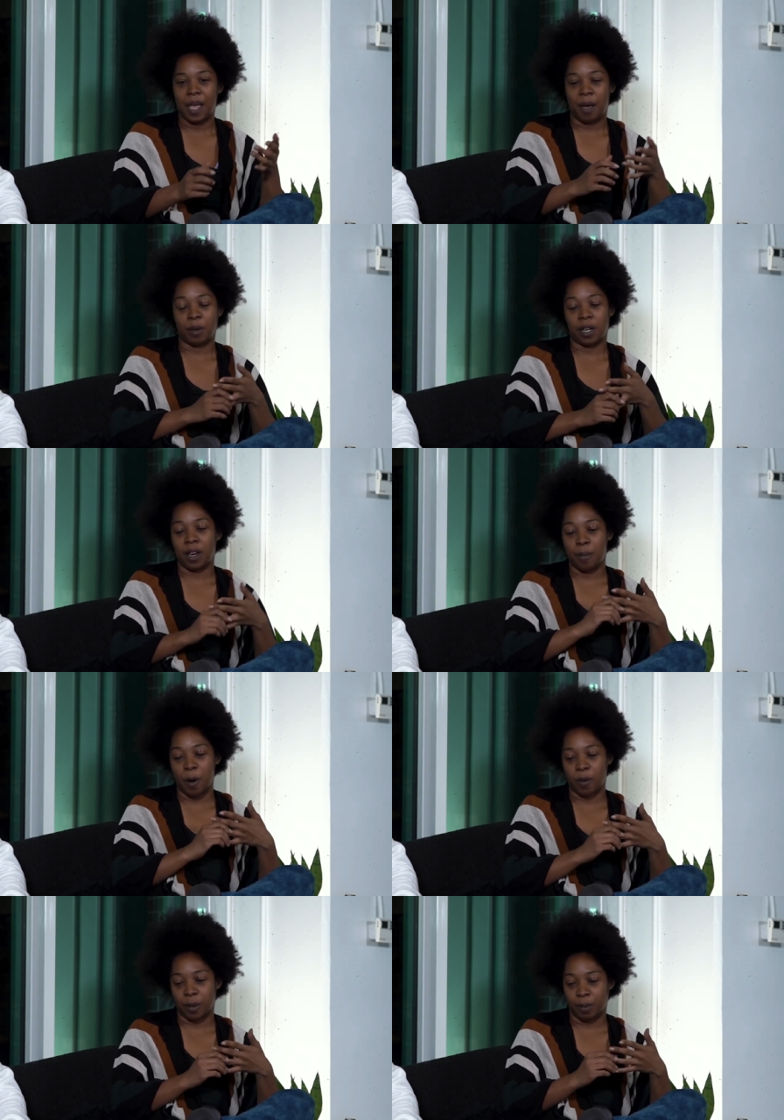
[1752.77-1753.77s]
I'm going to come
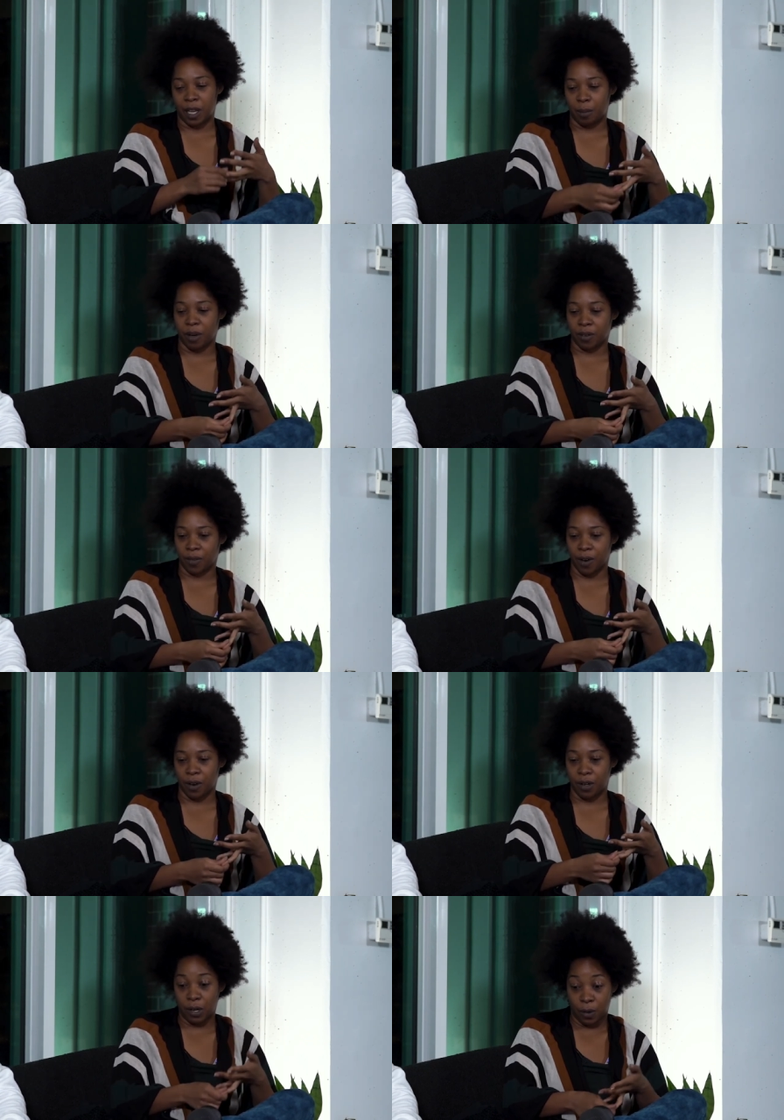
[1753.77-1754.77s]
out with a playbook for
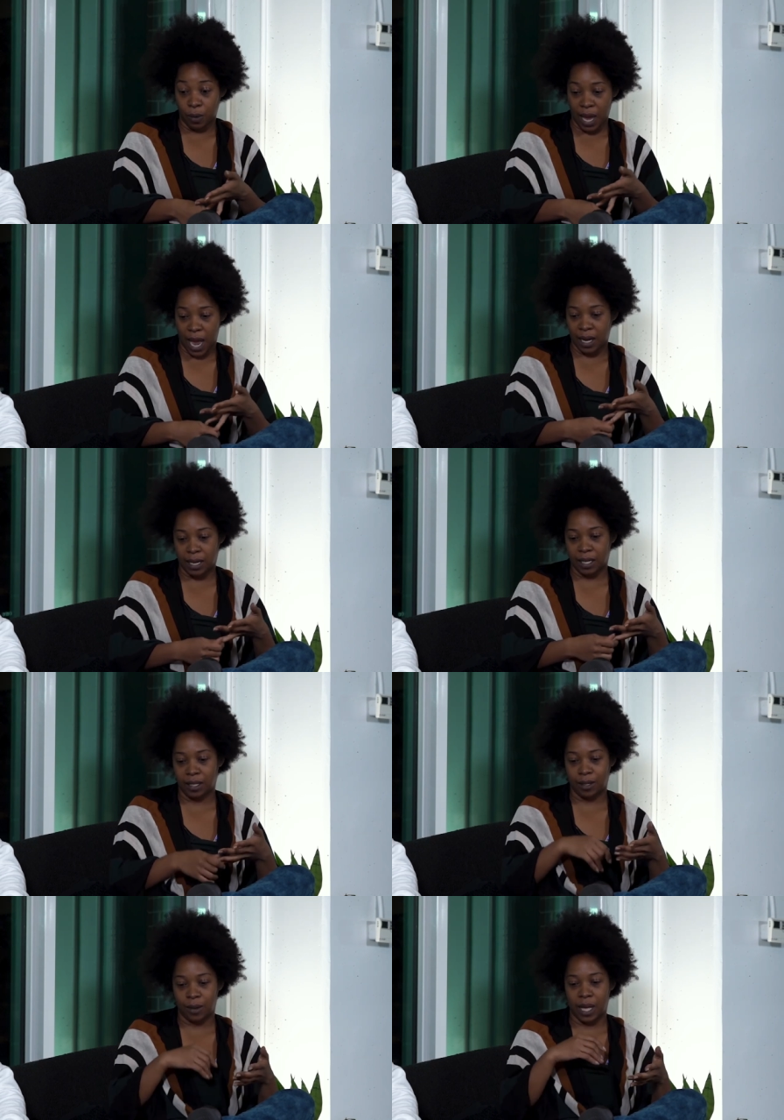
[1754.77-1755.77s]
new
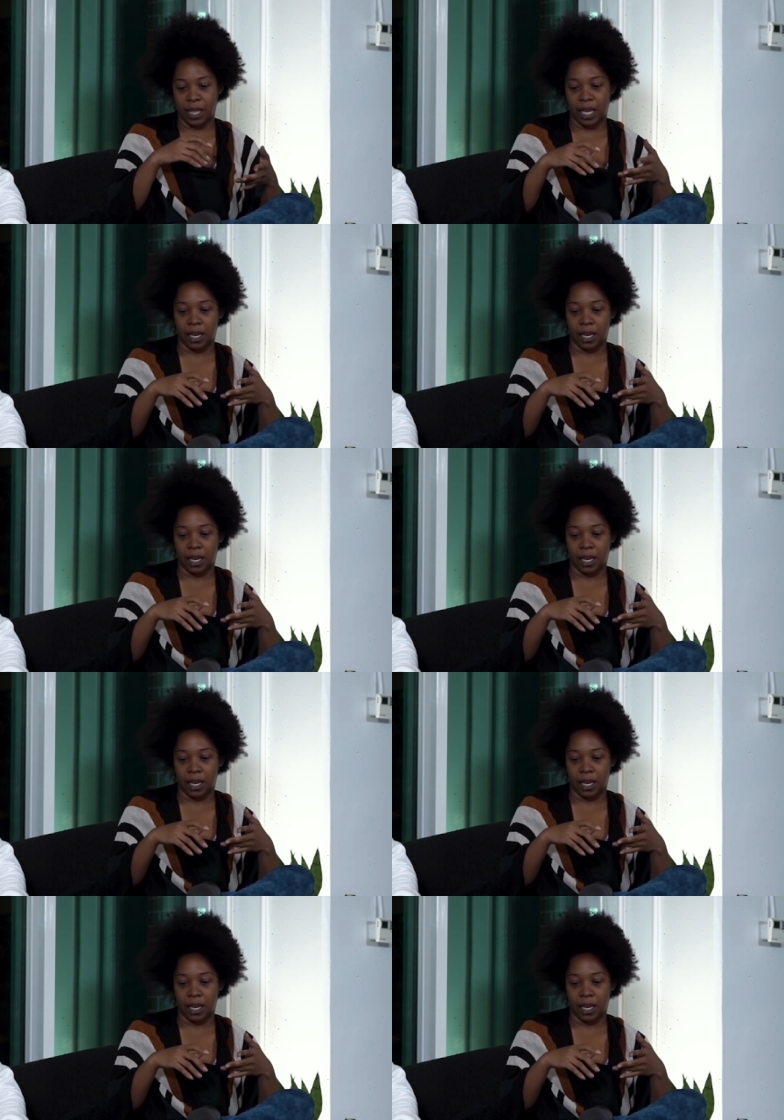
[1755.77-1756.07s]
candidates so that they